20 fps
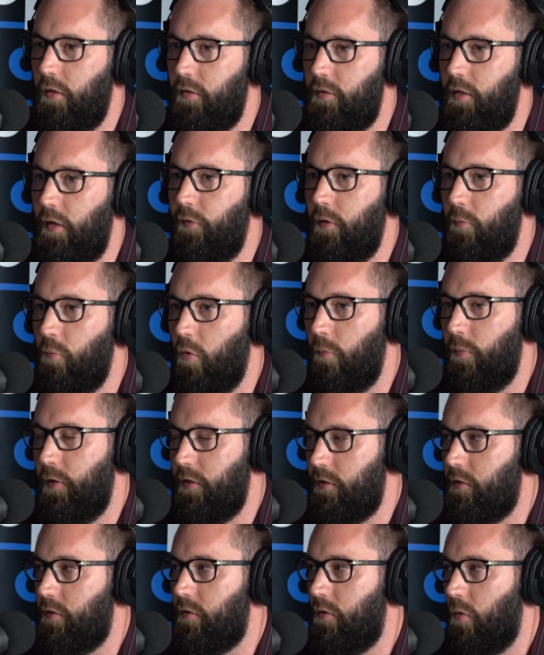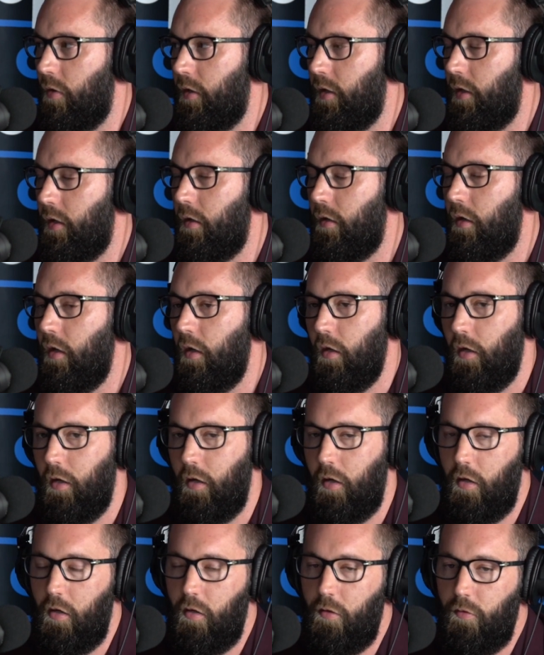It's definitely more business oriented.
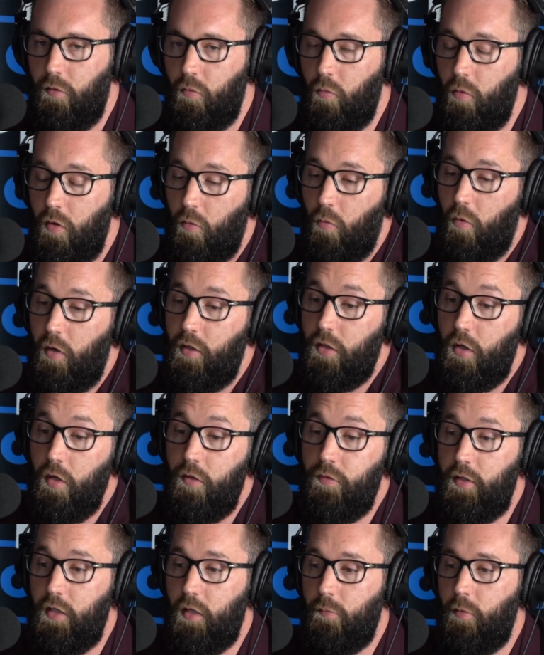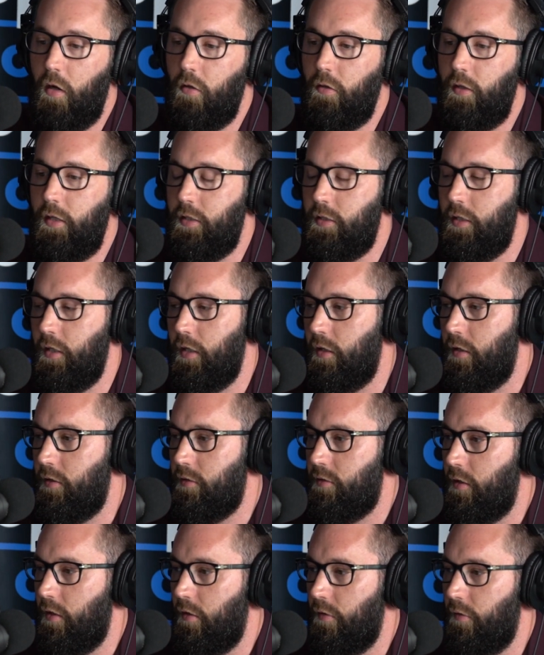One good thing about LinkedIn
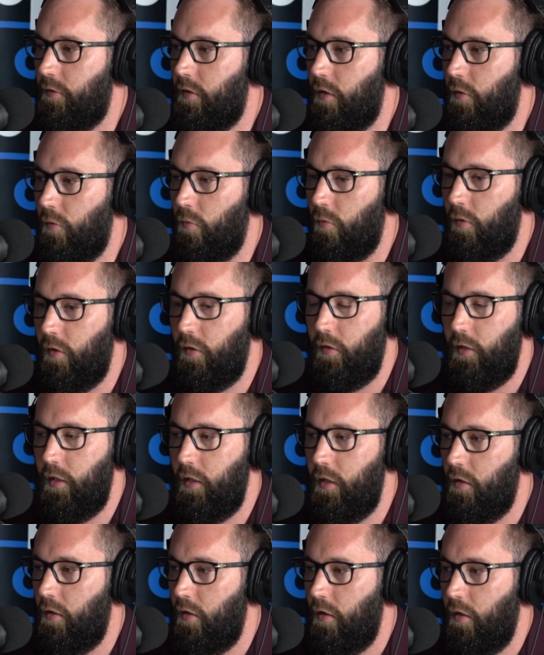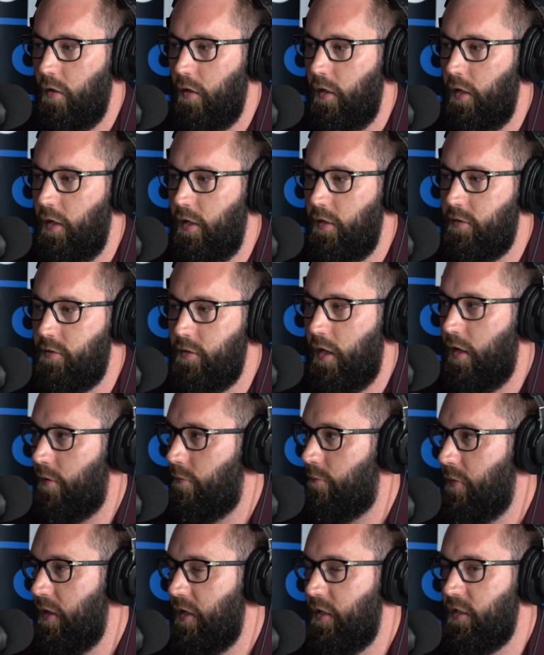is they're really, it's not
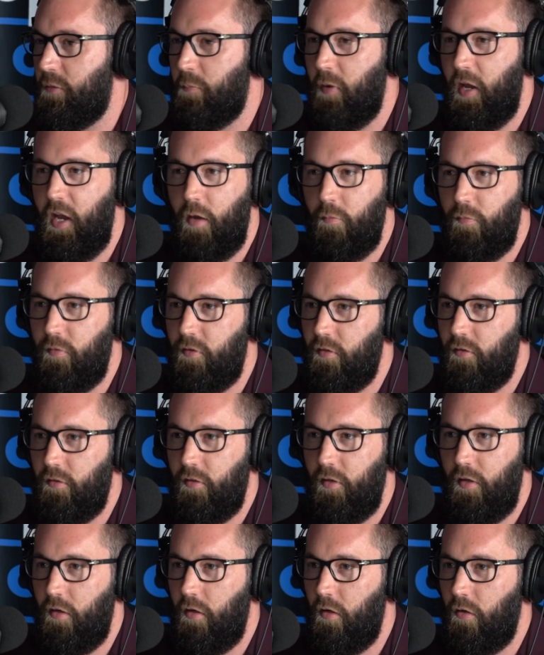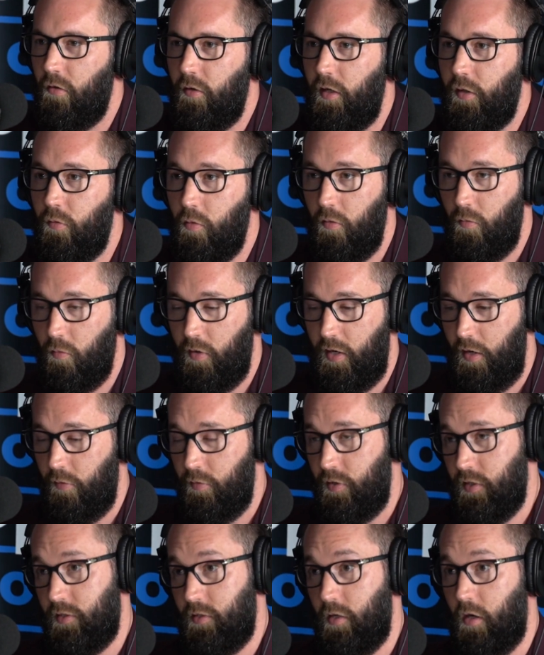being spammed. Like what I
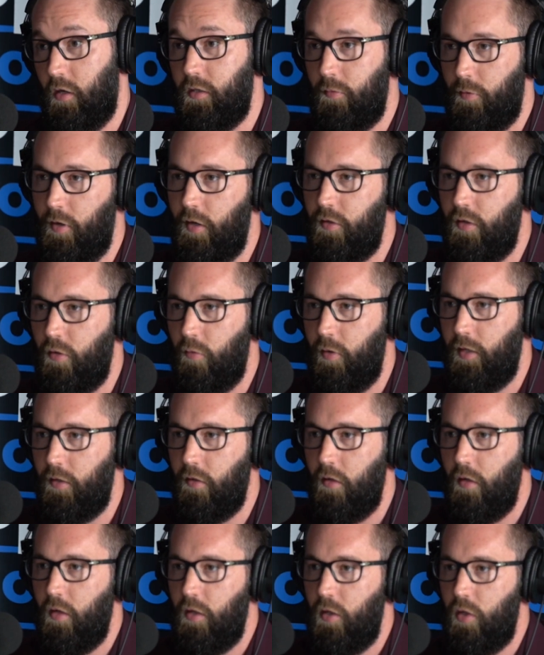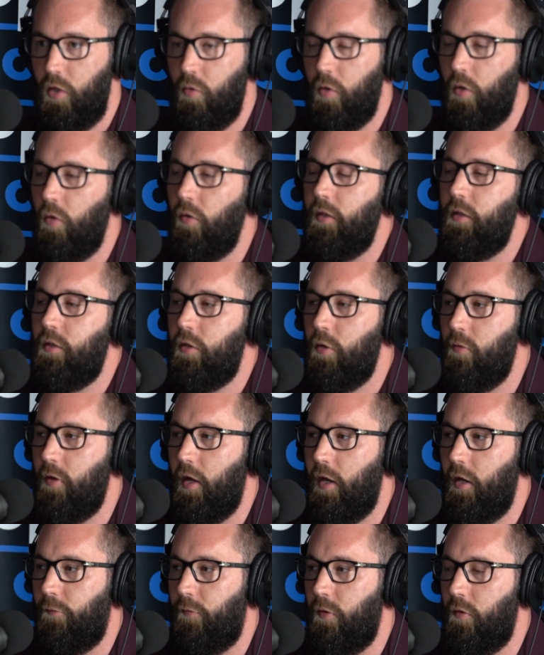just talked about doing, you can only do
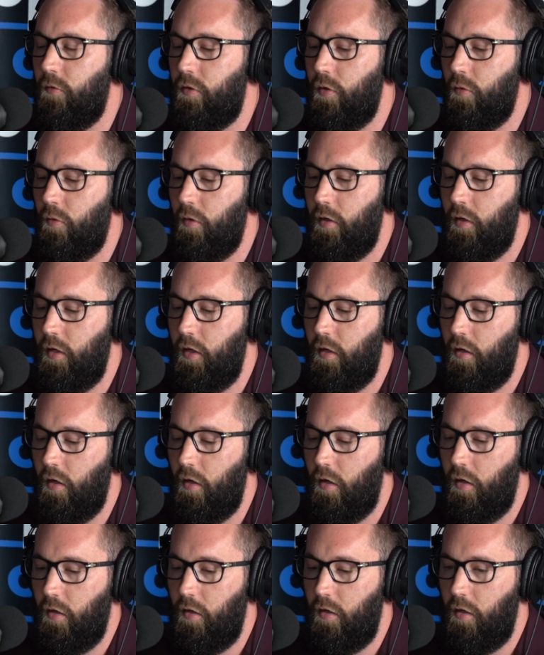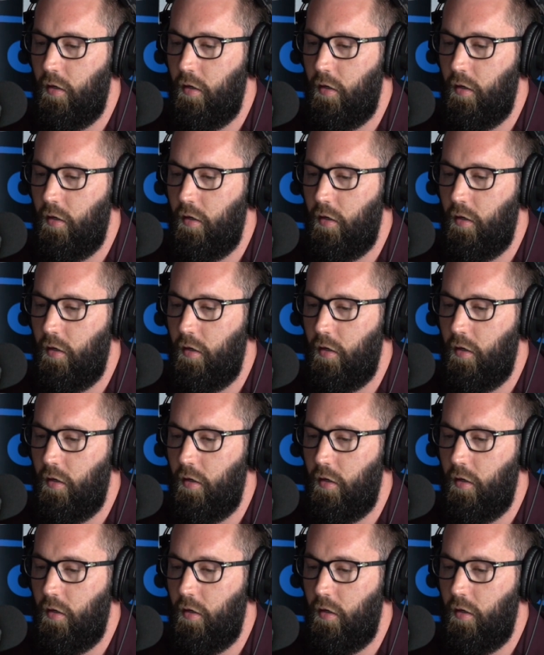that if you do it in a